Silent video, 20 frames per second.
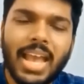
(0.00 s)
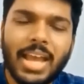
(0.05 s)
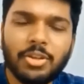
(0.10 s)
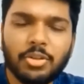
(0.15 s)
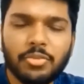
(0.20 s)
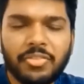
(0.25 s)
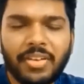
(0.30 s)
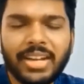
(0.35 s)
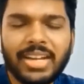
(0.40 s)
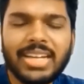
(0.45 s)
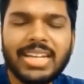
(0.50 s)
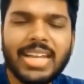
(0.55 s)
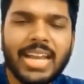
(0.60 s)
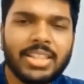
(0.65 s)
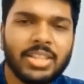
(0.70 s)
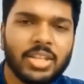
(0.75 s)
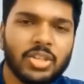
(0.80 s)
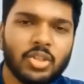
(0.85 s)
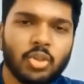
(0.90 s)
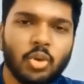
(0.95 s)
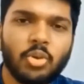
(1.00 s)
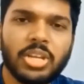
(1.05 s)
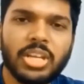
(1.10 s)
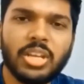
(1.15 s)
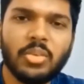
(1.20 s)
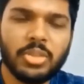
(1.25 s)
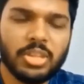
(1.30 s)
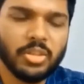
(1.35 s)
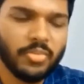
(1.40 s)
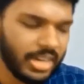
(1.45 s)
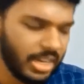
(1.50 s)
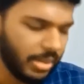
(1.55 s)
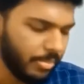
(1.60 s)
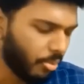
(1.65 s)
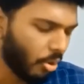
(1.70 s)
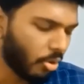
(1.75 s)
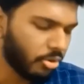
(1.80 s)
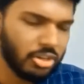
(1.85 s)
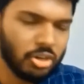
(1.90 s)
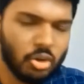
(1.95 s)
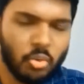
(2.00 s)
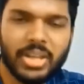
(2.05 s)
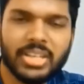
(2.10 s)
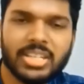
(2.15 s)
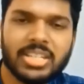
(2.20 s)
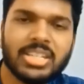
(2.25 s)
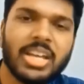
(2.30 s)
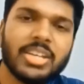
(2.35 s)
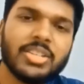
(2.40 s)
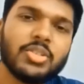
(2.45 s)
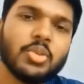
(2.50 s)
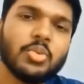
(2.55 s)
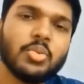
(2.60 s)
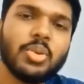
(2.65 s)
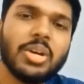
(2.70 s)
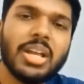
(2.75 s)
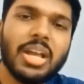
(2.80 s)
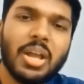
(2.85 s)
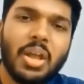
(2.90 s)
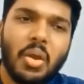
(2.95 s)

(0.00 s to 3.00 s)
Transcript: and to finally end the story with a very important question as to